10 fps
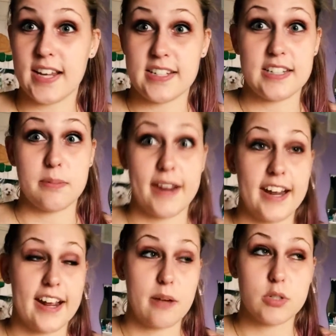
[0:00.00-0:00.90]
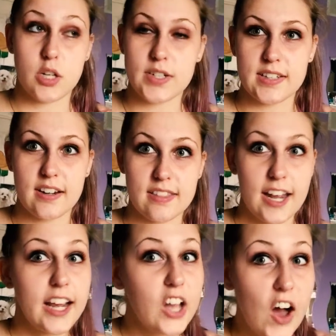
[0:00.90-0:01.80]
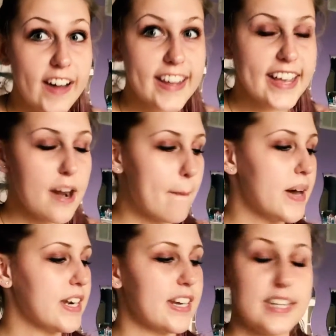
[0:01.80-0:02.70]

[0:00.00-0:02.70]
anticipating and I'm so excited that I got it but it